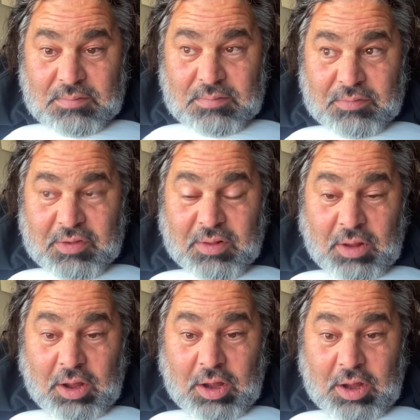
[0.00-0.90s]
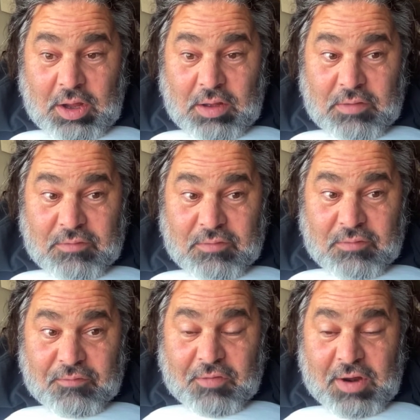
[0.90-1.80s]
the law,
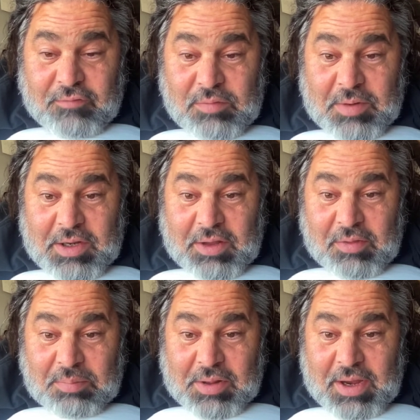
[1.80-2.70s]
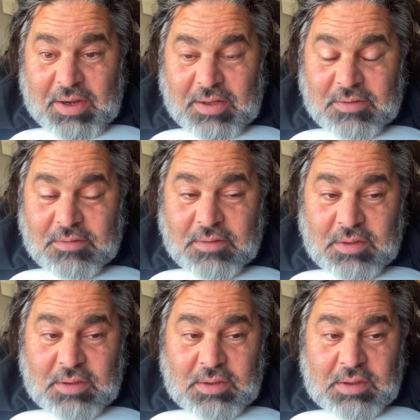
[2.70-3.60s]
for everybody on the planet.
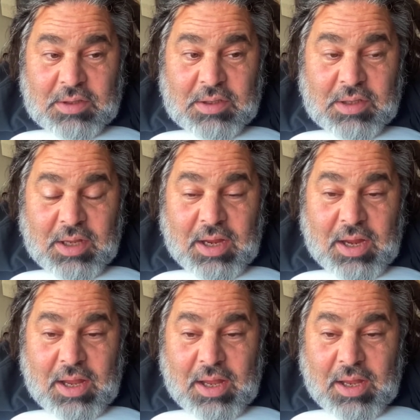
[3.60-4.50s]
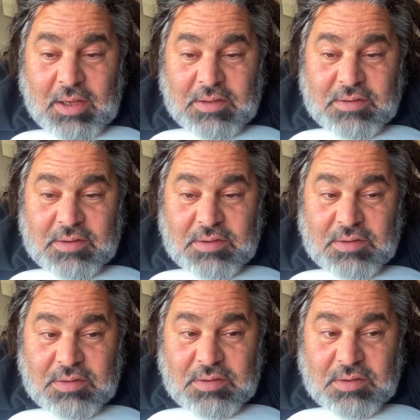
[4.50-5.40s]
And
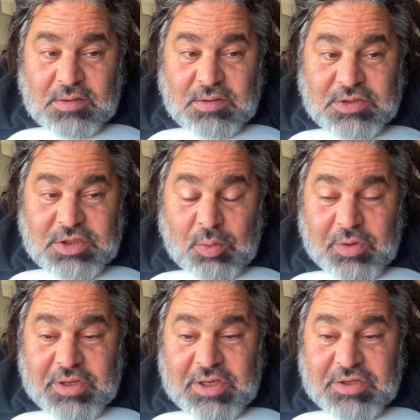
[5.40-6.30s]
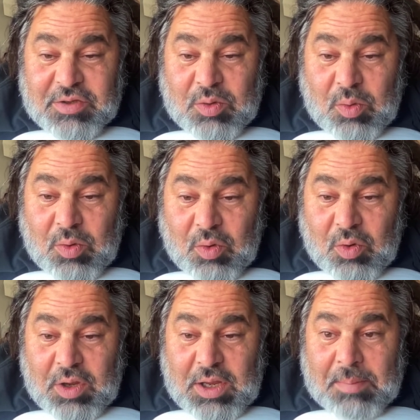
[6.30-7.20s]
so we need to
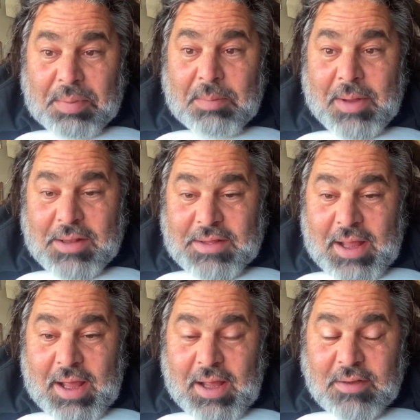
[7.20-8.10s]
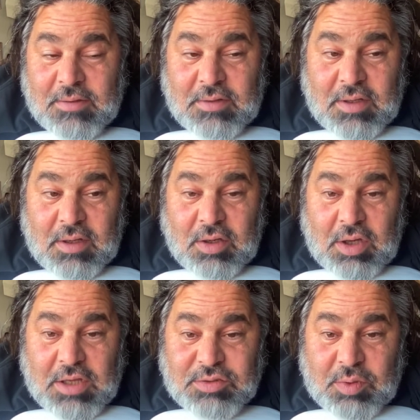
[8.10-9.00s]
implement that
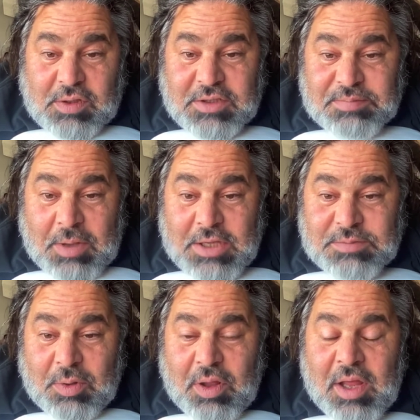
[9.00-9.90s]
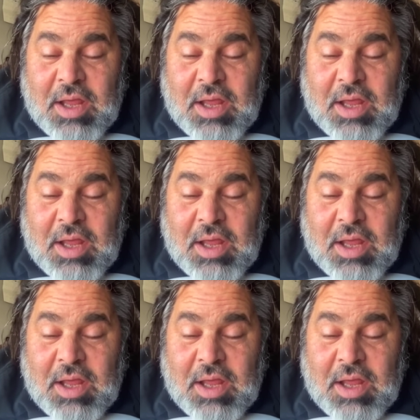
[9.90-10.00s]
as quickly as possible.